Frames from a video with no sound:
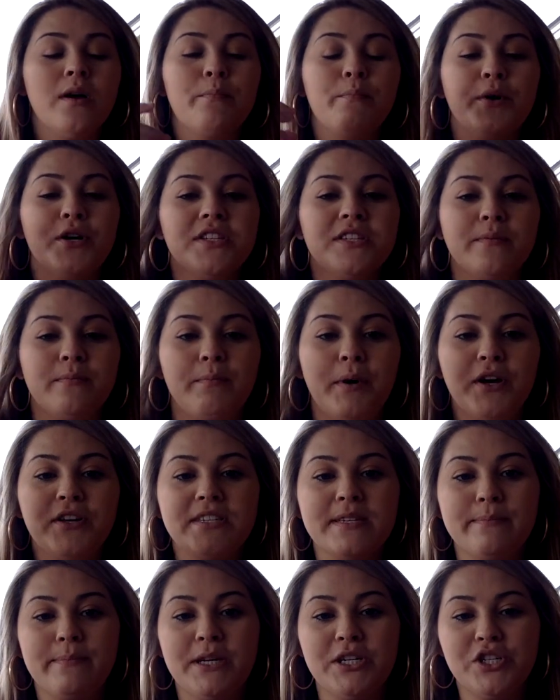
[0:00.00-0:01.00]
post
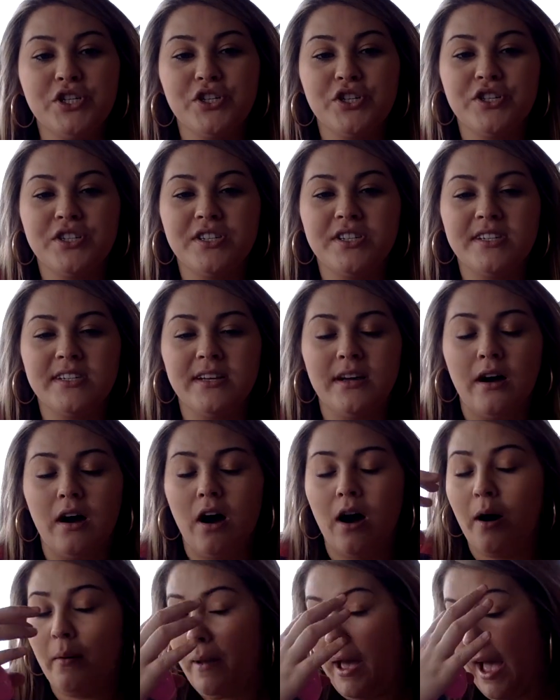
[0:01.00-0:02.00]
some pictures
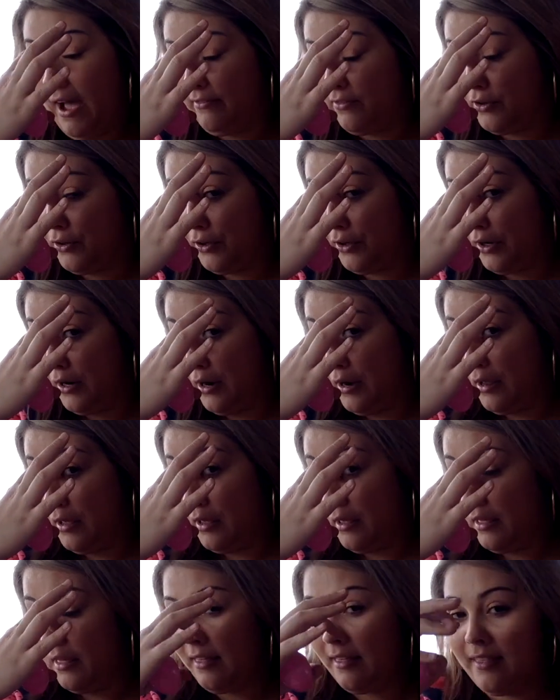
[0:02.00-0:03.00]
after
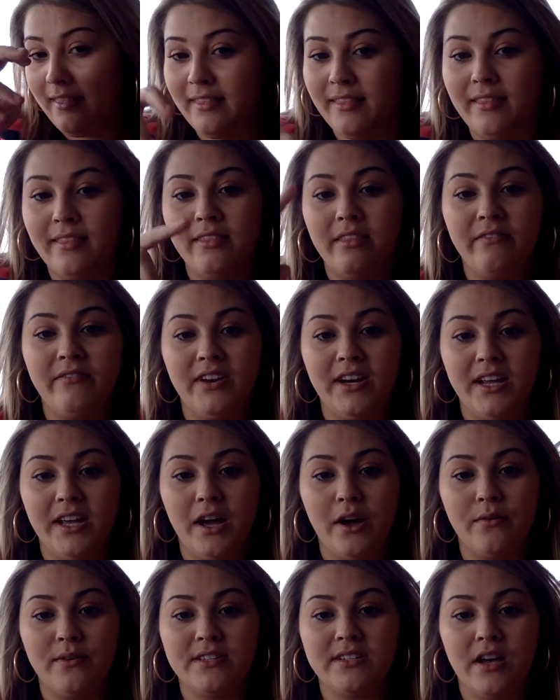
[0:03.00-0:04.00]
the video
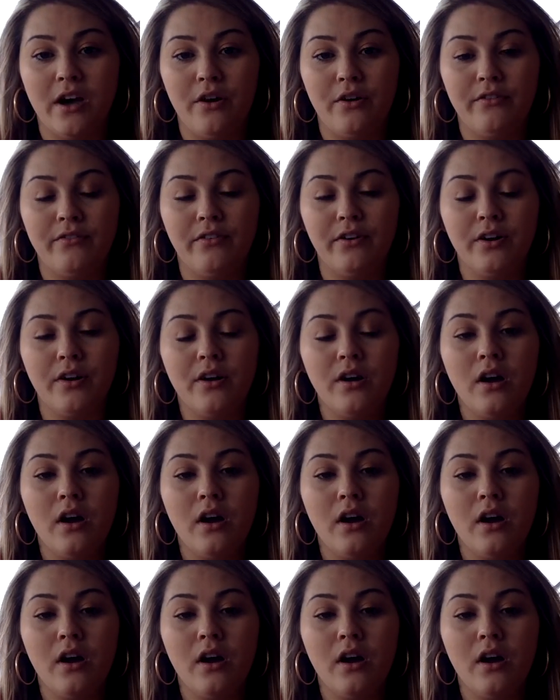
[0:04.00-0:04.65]
is over